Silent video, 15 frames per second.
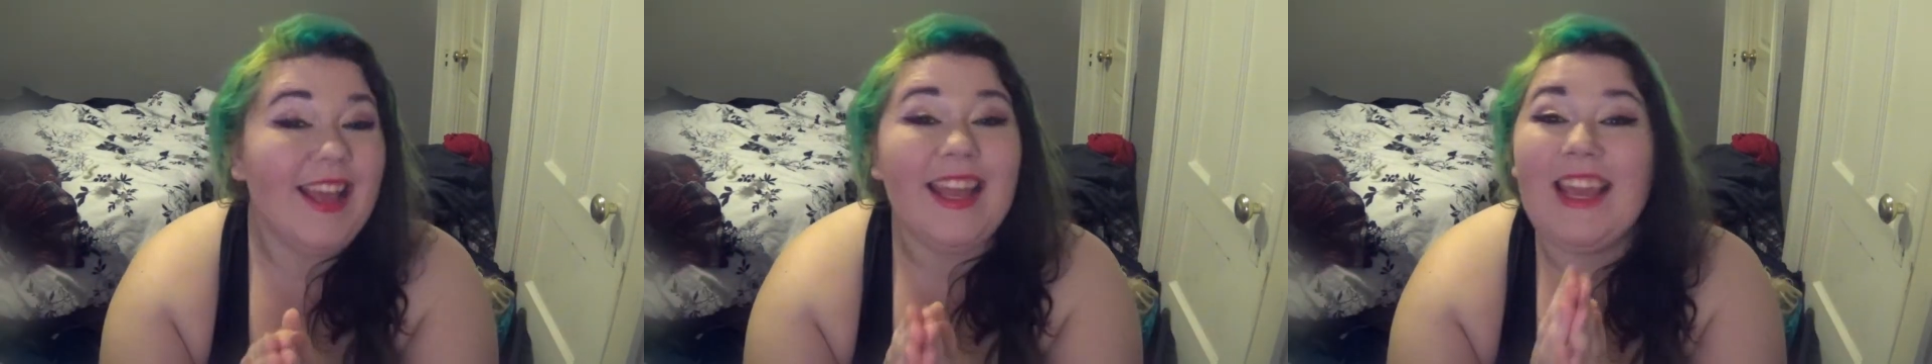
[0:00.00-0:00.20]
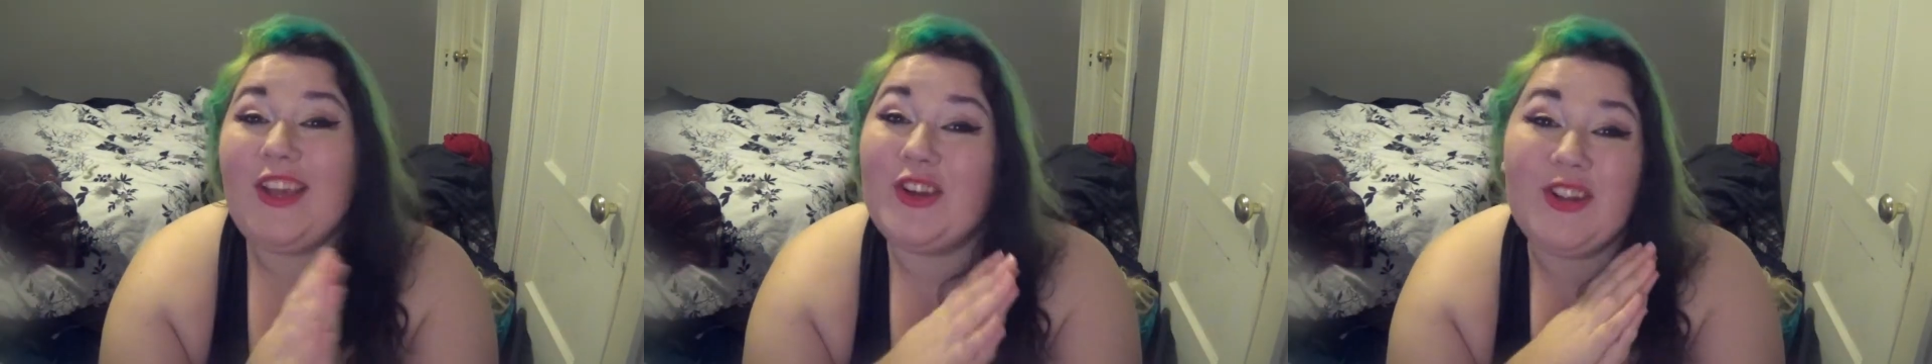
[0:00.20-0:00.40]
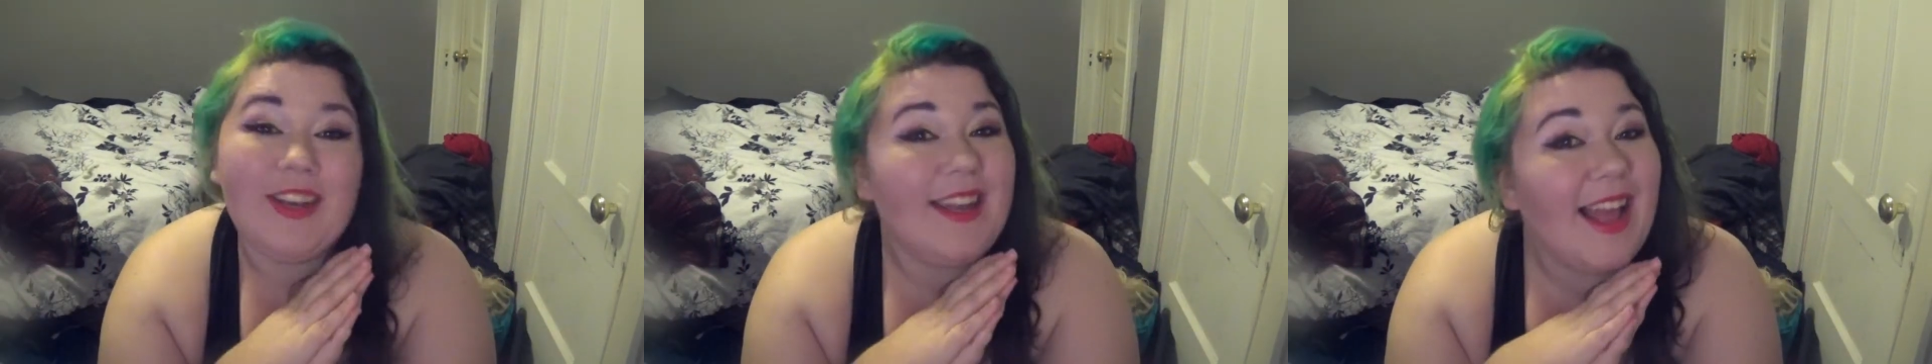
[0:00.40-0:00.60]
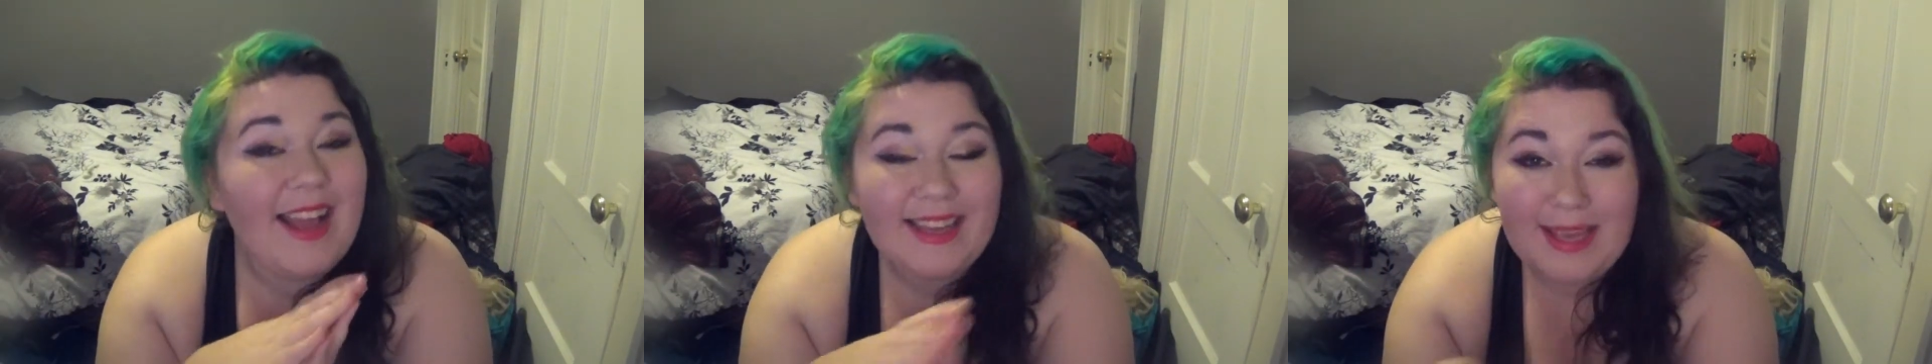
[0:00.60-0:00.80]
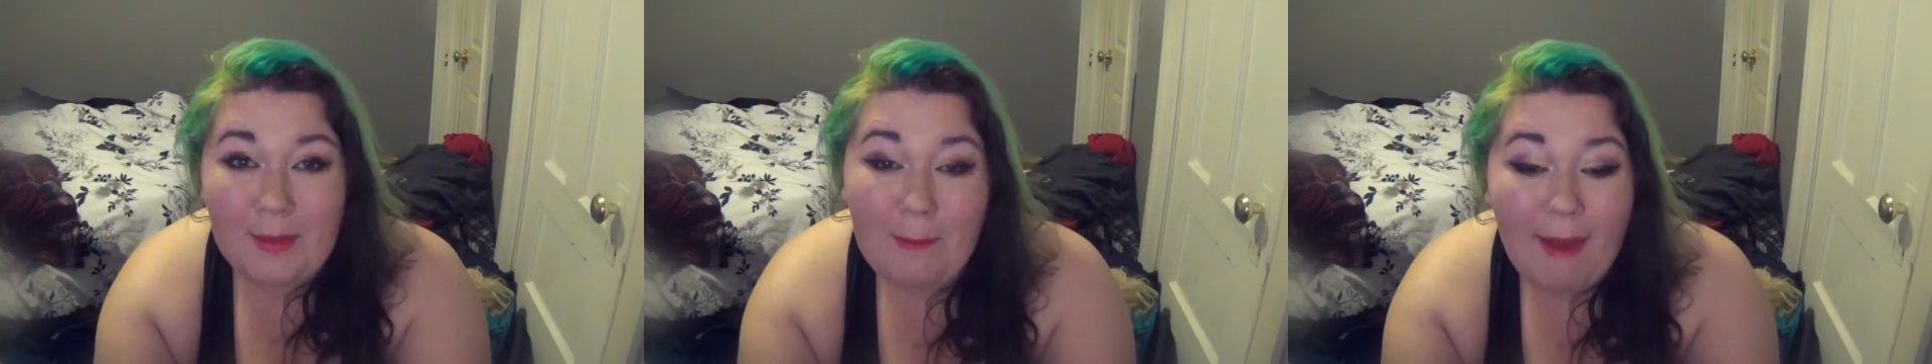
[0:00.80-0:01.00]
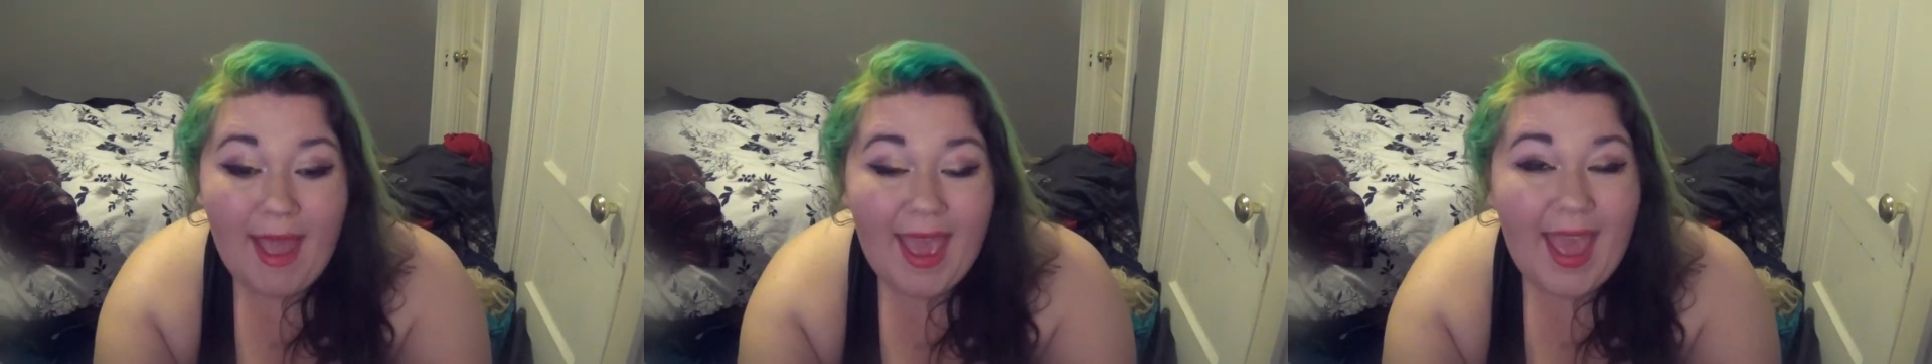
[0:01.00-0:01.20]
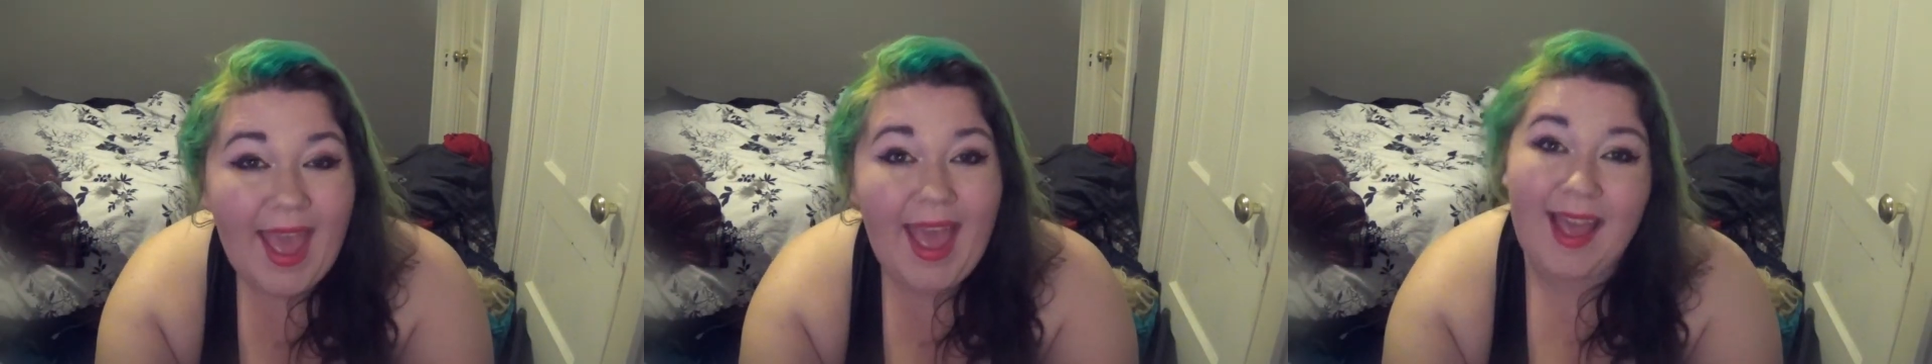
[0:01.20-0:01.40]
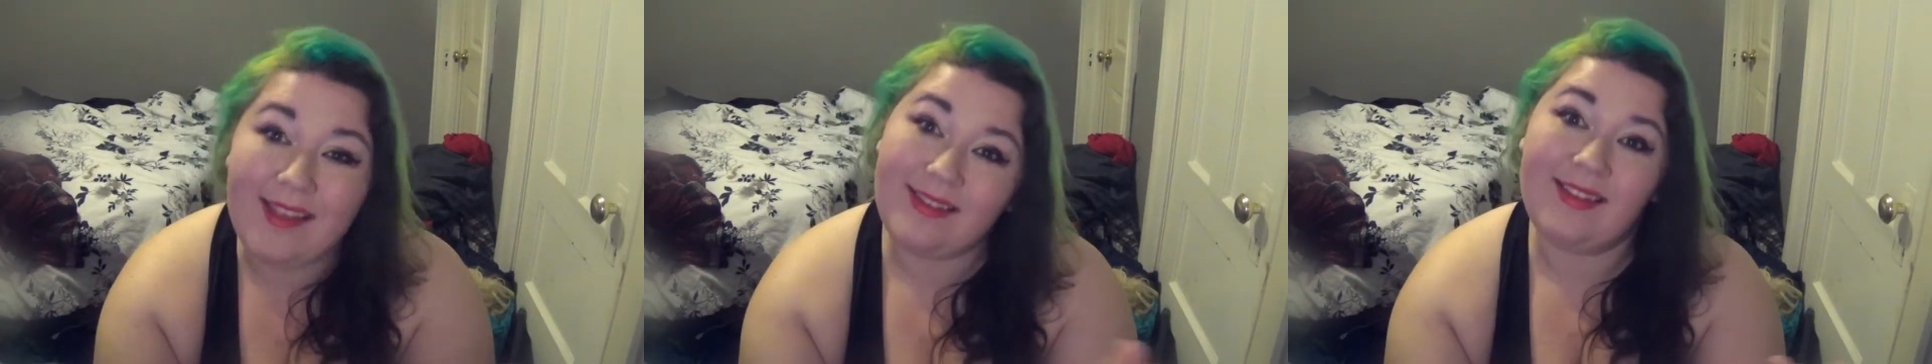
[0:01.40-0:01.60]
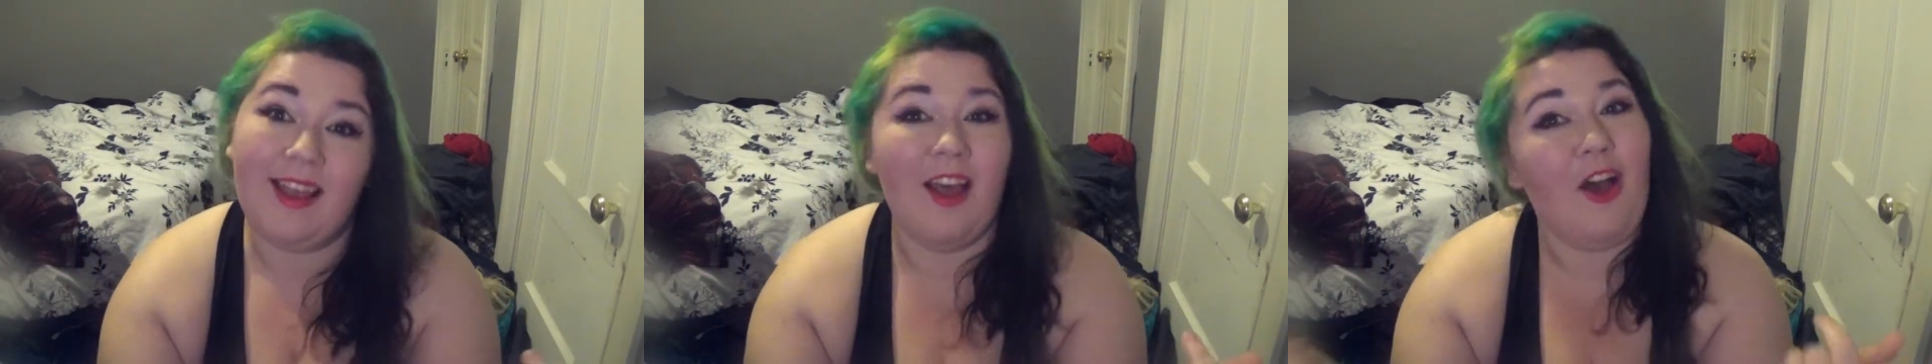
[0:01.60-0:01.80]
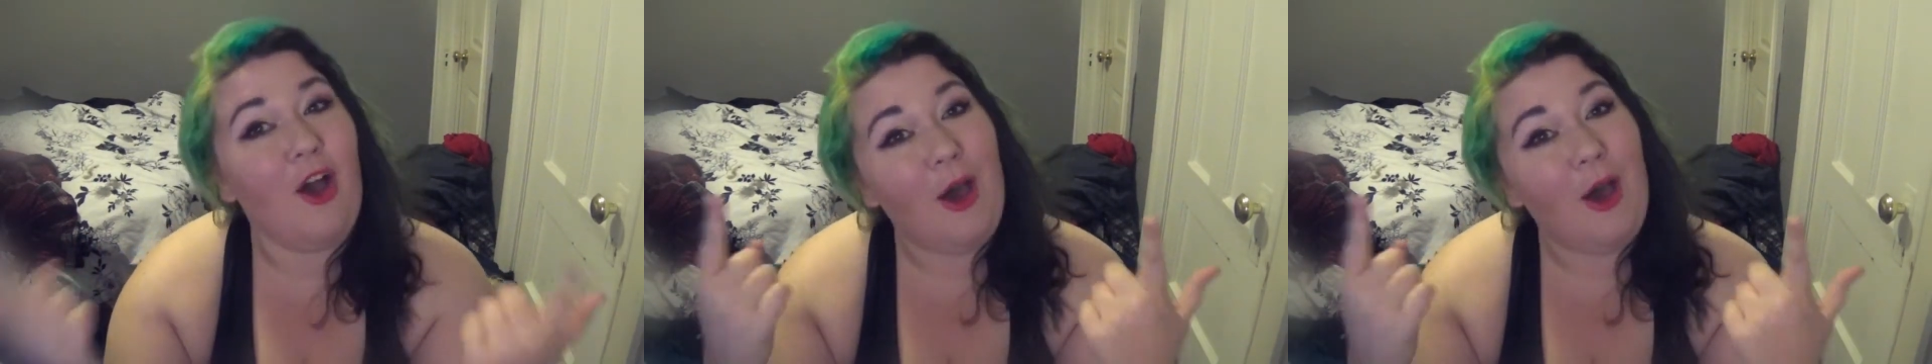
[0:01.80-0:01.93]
He could not get my ass